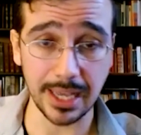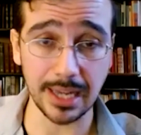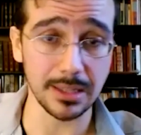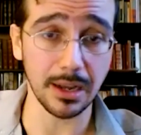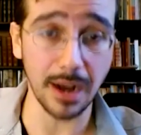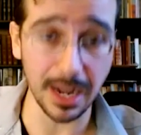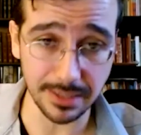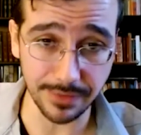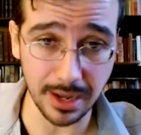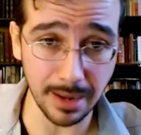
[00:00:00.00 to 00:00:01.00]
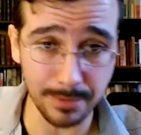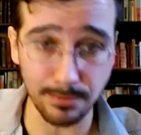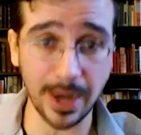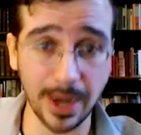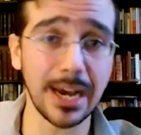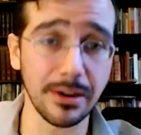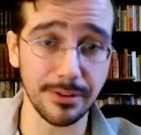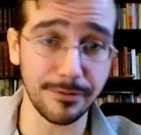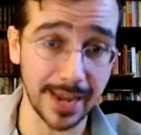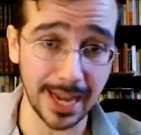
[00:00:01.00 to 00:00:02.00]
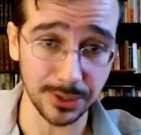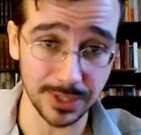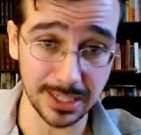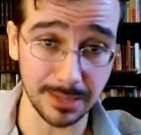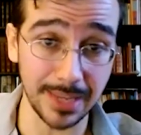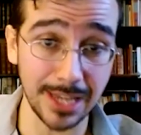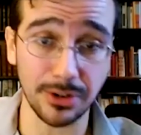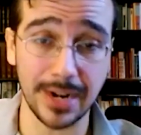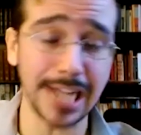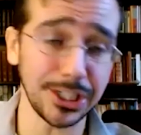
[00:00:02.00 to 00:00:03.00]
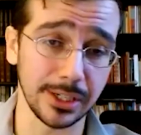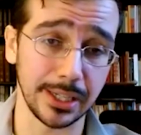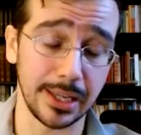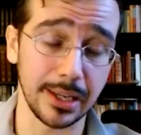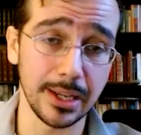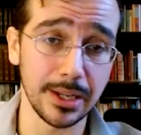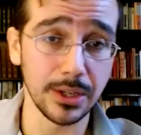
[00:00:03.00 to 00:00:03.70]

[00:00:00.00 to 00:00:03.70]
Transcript: It is the cause of the coming breakdown of the financial system internationally.